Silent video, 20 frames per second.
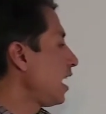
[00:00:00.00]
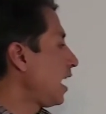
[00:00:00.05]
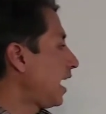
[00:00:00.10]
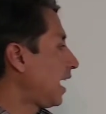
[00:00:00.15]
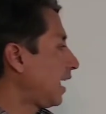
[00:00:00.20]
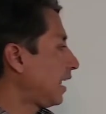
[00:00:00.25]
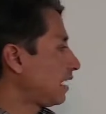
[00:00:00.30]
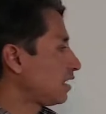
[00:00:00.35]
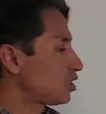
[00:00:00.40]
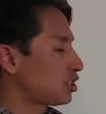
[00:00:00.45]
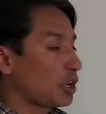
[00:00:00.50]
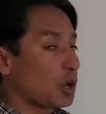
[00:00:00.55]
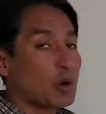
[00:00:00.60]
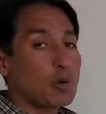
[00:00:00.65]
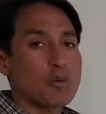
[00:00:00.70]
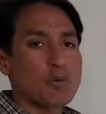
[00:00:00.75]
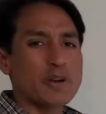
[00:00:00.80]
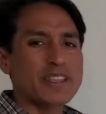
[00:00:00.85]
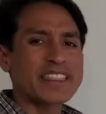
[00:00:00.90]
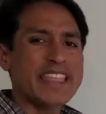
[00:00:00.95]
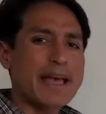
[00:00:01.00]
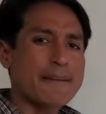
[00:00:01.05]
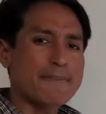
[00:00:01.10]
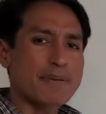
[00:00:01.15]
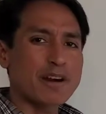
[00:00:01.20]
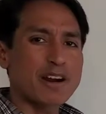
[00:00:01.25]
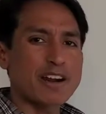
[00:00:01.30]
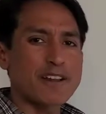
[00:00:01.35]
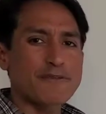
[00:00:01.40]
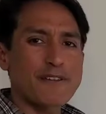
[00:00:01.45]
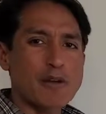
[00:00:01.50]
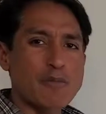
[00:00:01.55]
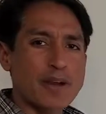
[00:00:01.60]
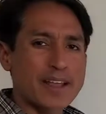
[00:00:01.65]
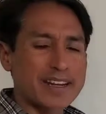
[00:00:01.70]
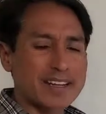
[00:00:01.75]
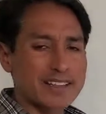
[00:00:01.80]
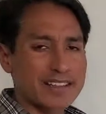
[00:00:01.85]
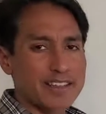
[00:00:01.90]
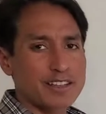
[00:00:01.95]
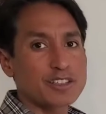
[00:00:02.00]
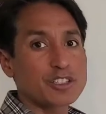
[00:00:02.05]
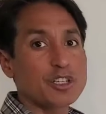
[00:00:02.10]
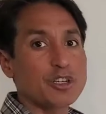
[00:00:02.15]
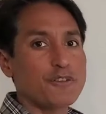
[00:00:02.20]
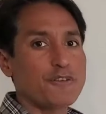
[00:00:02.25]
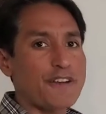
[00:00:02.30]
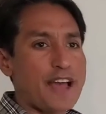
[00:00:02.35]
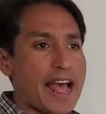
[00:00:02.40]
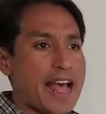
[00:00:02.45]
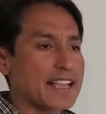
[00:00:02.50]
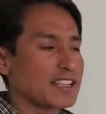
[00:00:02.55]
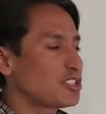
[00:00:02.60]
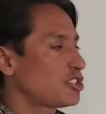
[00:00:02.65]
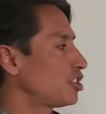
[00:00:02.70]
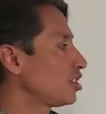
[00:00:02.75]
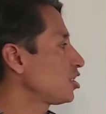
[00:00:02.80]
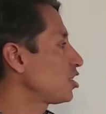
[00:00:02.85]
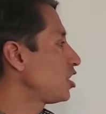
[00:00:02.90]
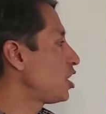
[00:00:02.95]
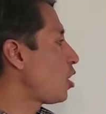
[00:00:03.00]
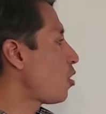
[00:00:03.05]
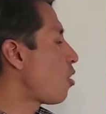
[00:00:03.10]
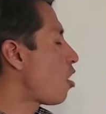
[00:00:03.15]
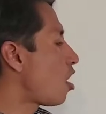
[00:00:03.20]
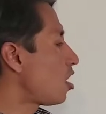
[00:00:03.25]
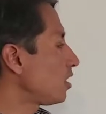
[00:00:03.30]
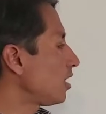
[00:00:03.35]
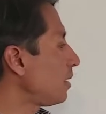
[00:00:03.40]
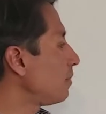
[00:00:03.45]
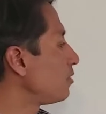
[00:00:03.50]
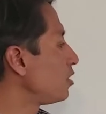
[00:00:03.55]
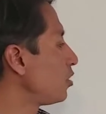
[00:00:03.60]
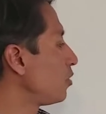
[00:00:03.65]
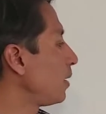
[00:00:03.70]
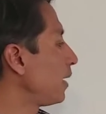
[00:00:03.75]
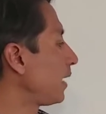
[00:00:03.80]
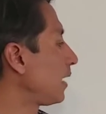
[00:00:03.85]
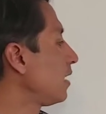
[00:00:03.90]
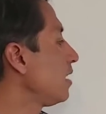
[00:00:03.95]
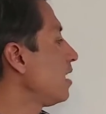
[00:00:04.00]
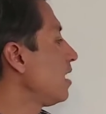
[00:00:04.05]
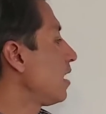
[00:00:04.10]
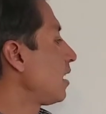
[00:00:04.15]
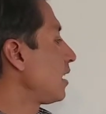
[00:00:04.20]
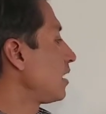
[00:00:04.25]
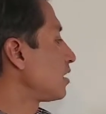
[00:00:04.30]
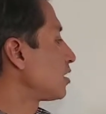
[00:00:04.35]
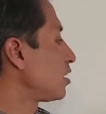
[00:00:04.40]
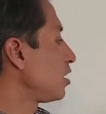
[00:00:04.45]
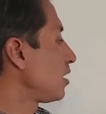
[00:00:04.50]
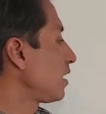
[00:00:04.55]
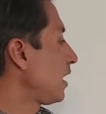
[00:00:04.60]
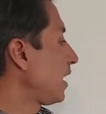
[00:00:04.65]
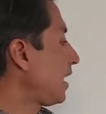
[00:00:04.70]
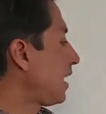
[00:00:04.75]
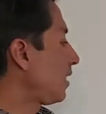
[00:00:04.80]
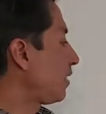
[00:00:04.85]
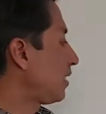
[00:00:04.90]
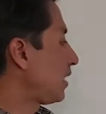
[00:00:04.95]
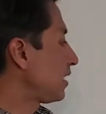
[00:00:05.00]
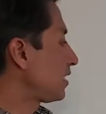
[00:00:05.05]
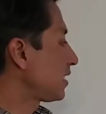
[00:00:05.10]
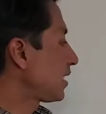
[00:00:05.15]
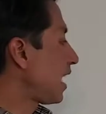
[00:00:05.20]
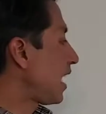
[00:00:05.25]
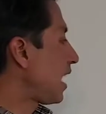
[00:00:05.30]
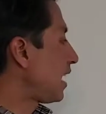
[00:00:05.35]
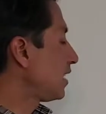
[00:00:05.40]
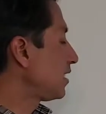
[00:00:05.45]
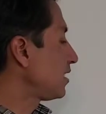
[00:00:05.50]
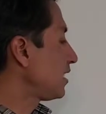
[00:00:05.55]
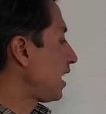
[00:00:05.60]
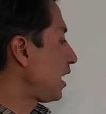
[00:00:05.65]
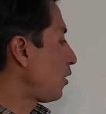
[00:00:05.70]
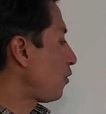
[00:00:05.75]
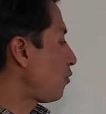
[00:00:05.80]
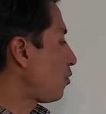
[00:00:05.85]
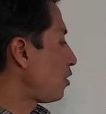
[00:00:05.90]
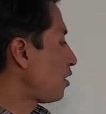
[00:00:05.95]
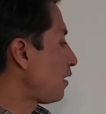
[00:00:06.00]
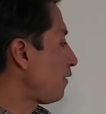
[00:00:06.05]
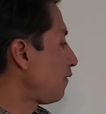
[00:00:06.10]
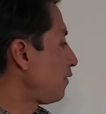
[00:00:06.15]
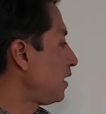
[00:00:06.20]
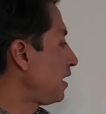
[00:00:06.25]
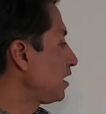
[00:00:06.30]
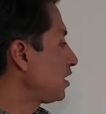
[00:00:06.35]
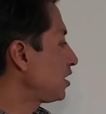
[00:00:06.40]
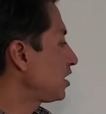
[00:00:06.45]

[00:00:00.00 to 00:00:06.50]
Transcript: And so with that part, if I went a little too fast, just know all I'm doing is looking at this guy saying, well, if this